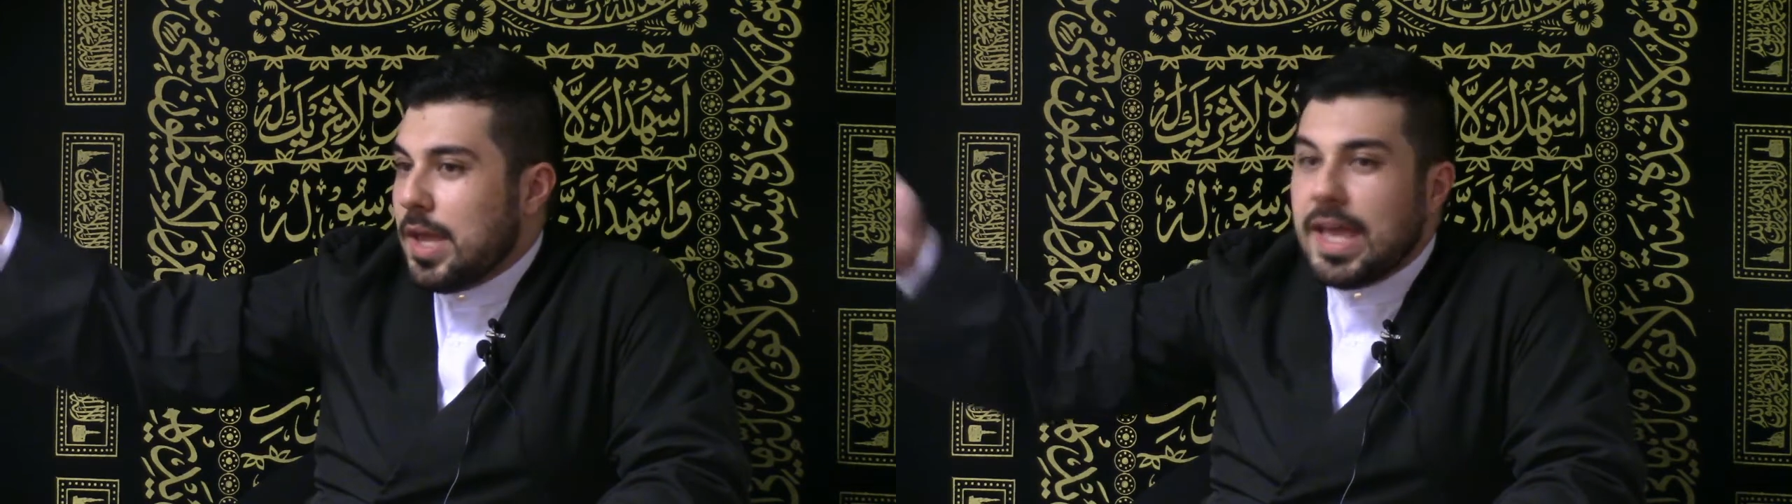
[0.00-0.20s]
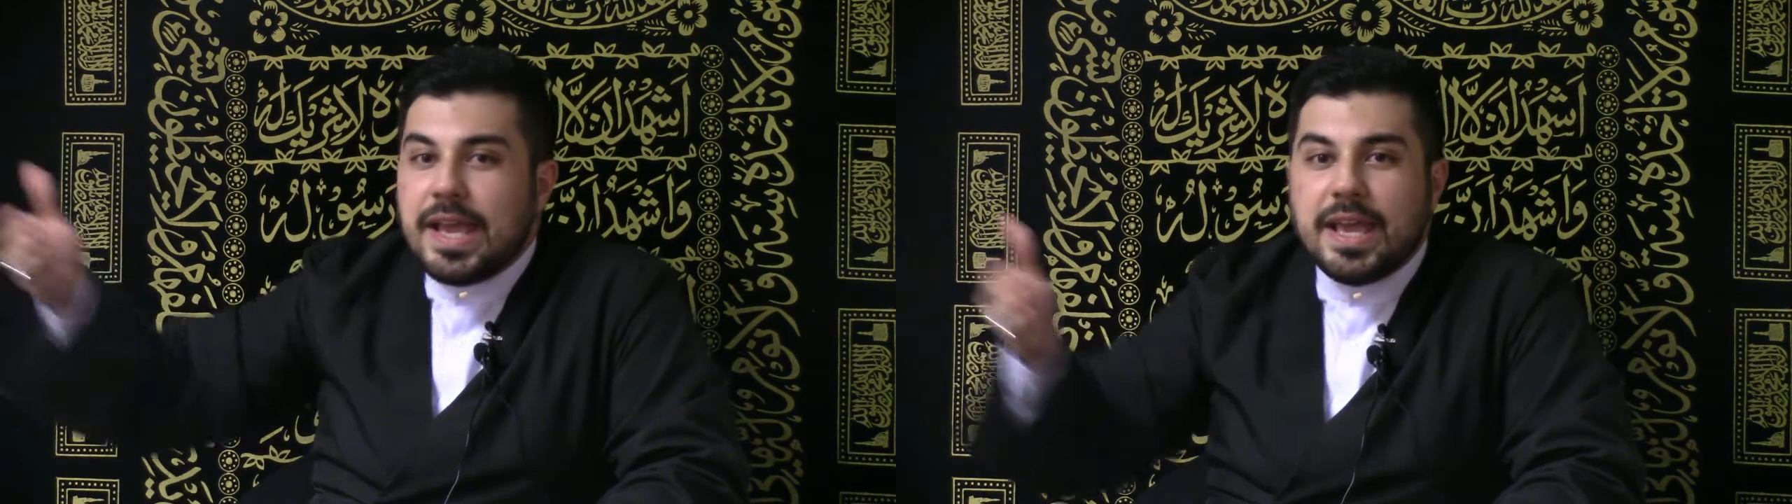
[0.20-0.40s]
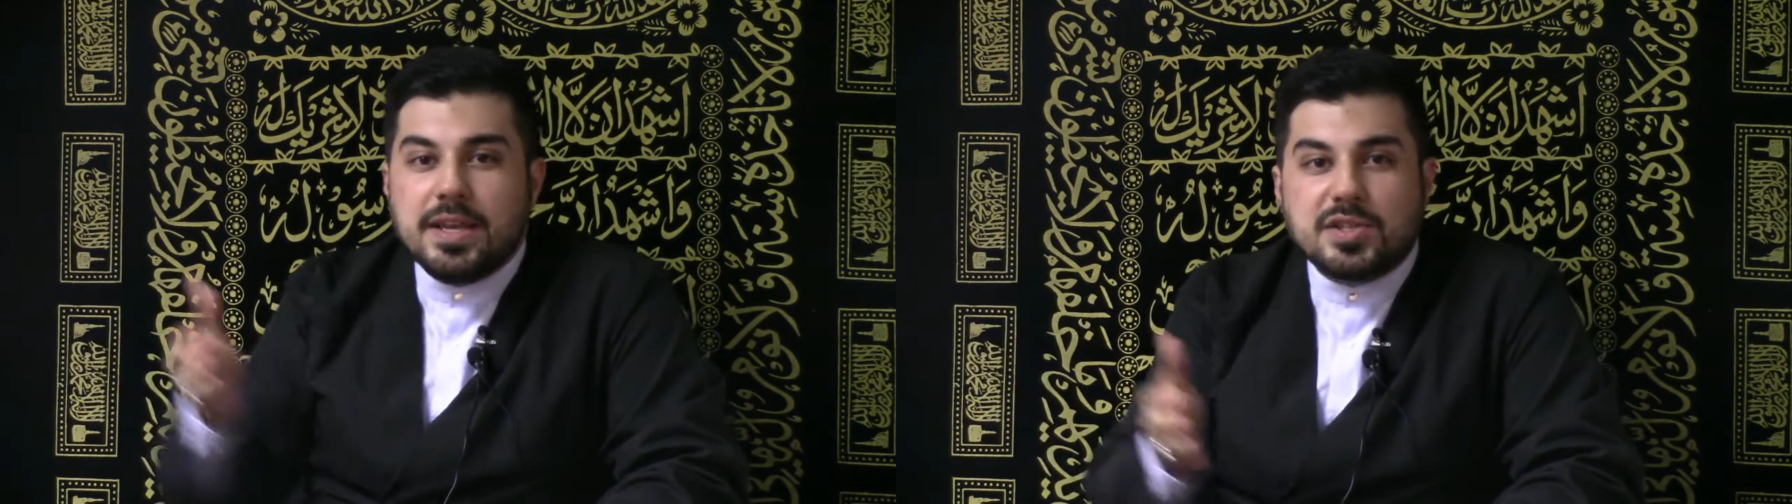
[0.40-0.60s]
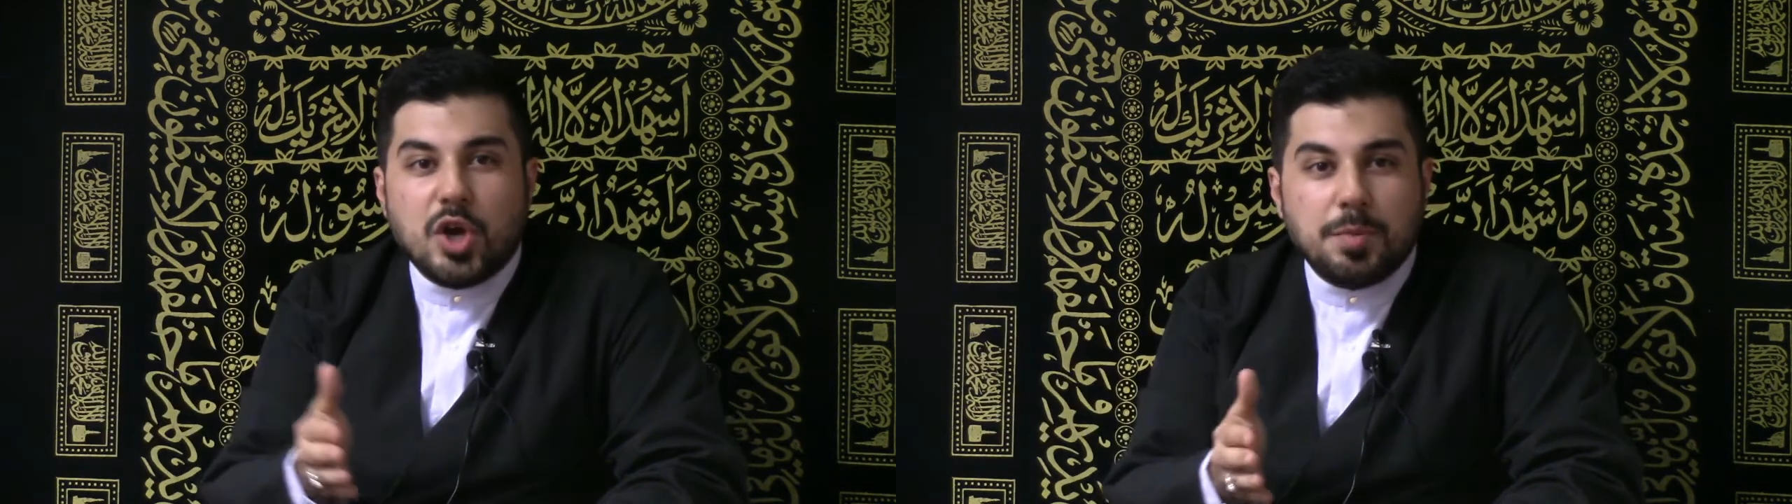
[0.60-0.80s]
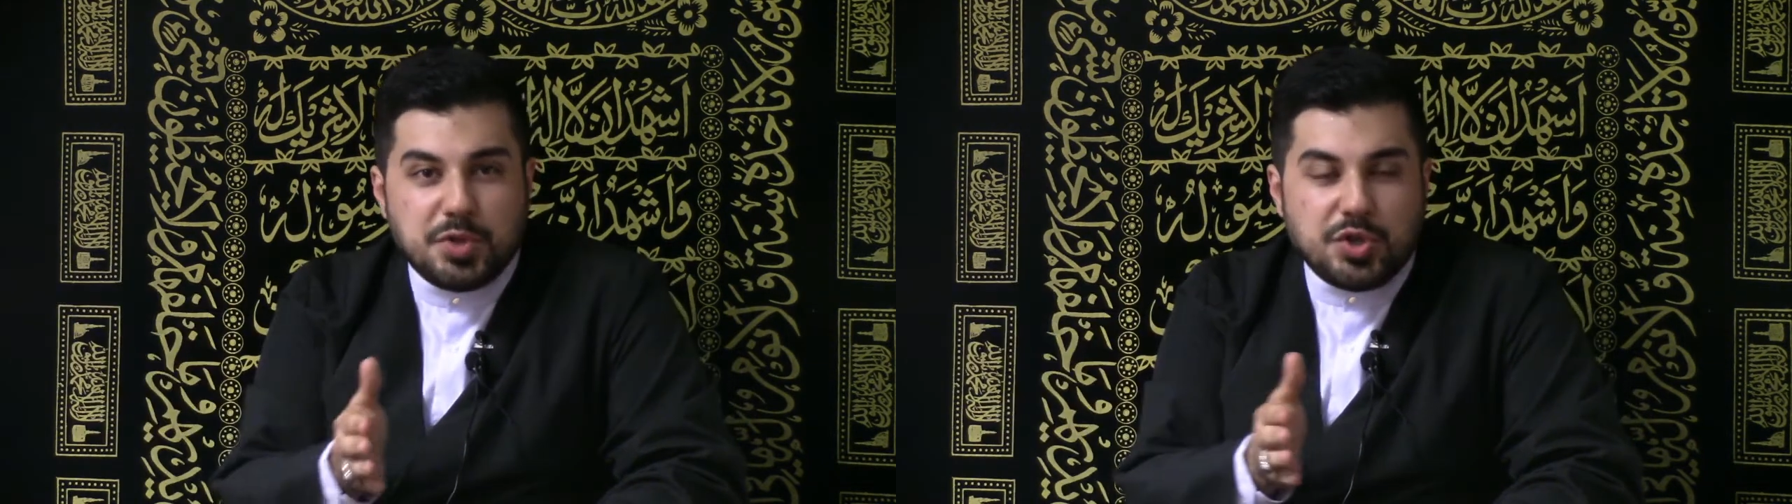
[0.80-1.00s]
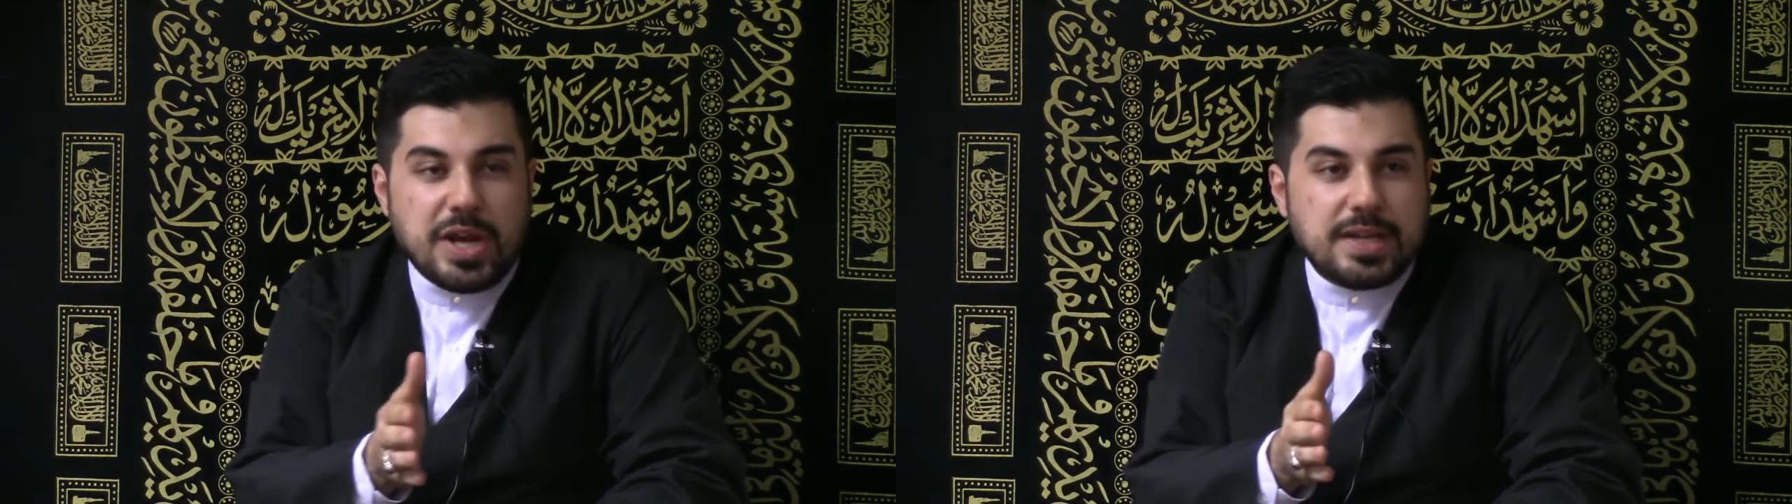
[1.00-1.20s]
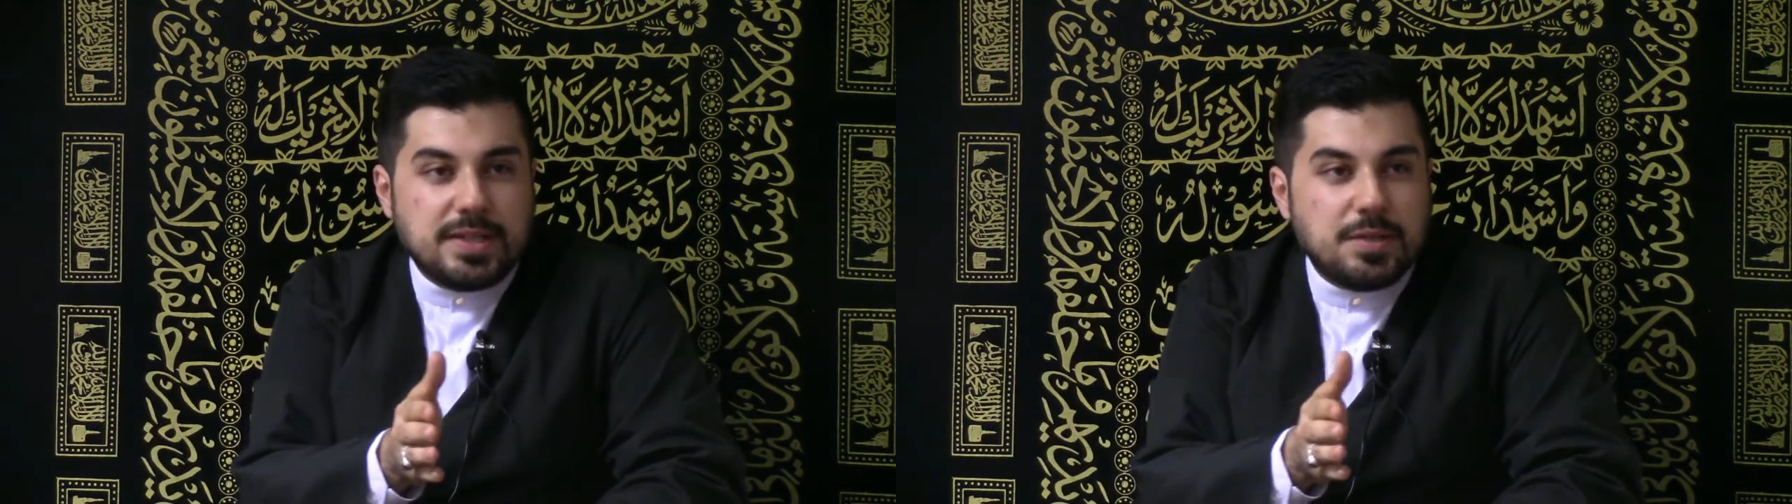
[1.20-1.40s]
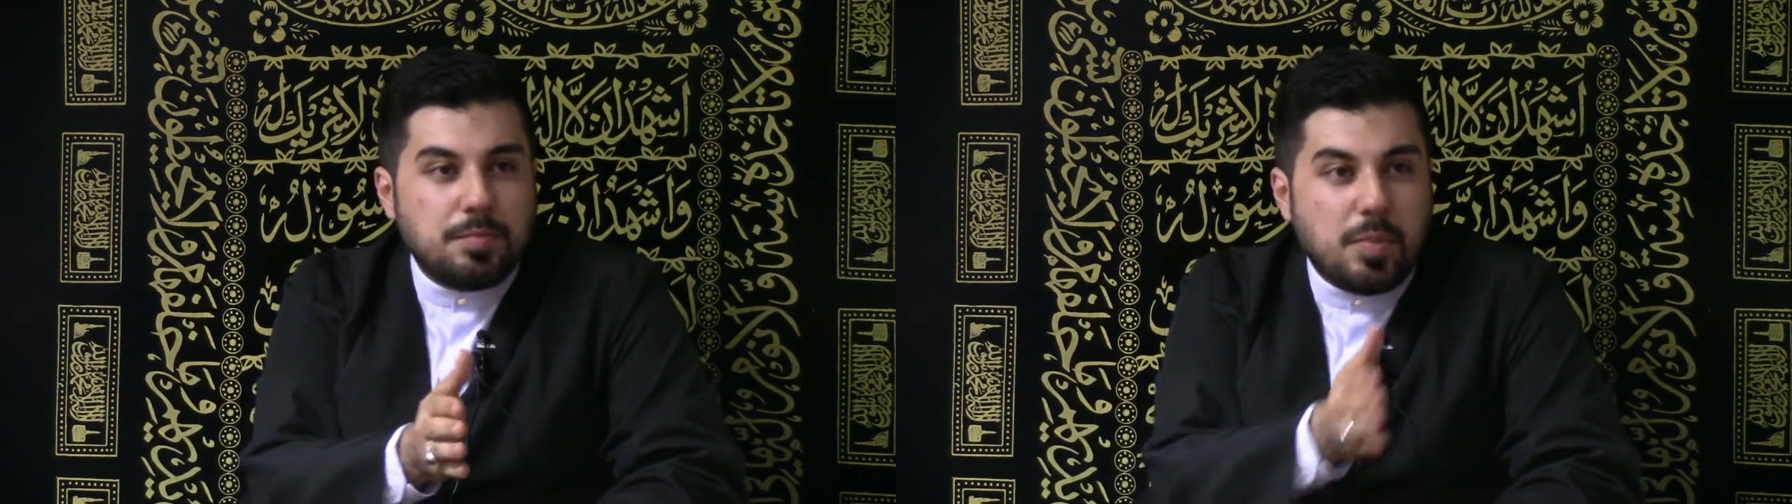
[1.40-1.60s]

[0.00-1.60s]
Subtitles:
again, is obstructed